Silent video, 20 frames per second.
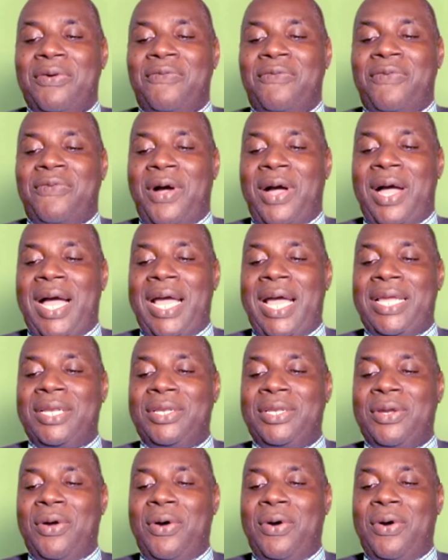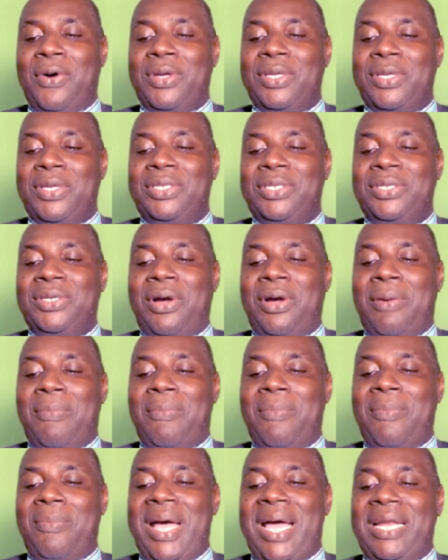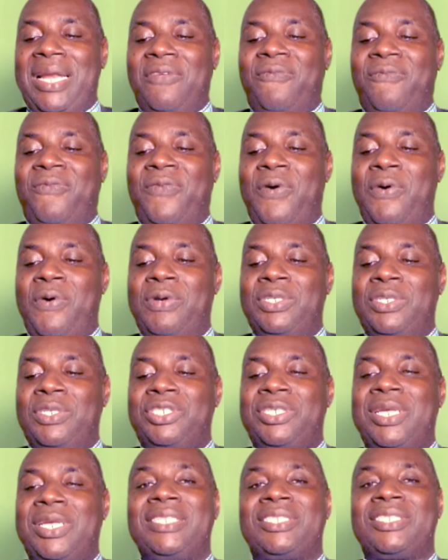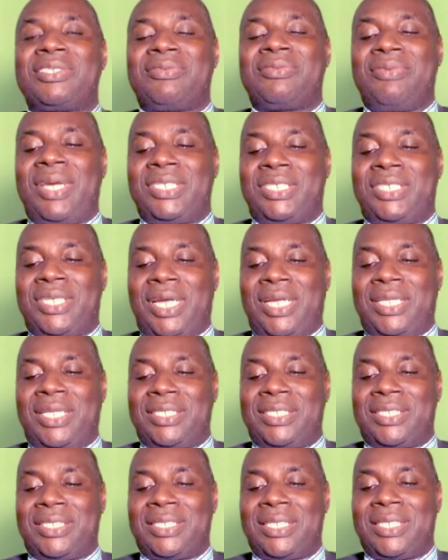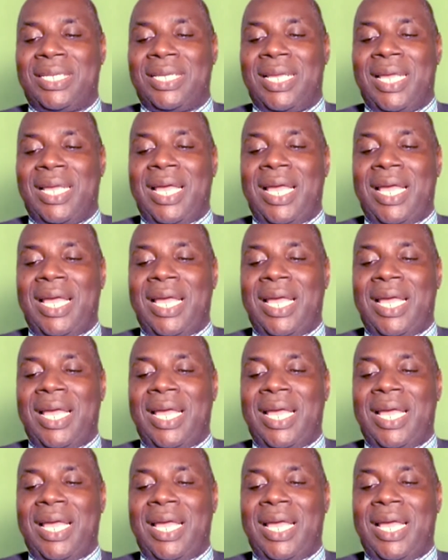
For I know your manifold transgressions